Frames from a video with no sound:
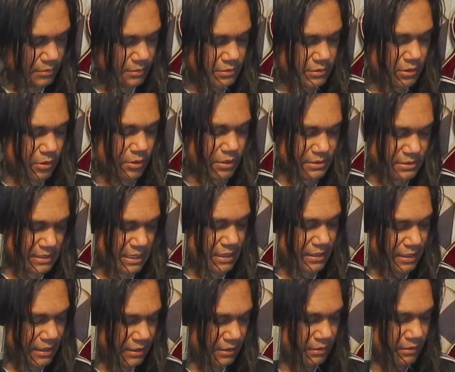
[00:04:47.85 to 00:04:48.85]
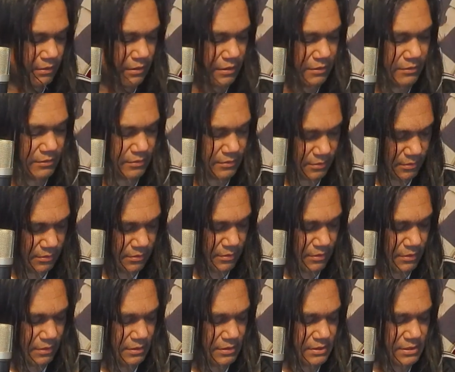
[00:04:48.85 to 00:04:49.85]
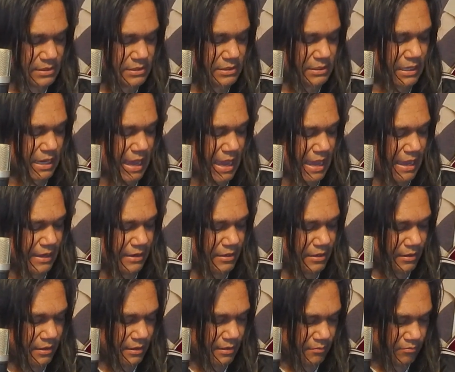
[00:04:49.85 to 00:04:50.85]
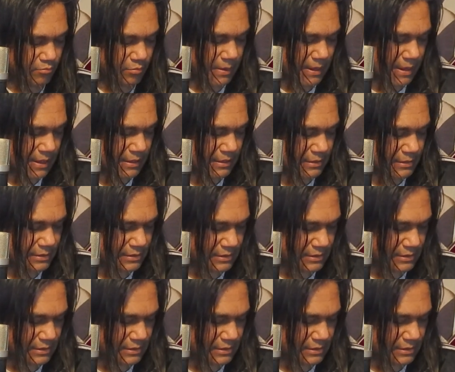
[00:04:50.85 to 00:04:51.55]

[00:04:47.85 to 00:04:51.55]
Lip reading: So ascending, it's slide, bend,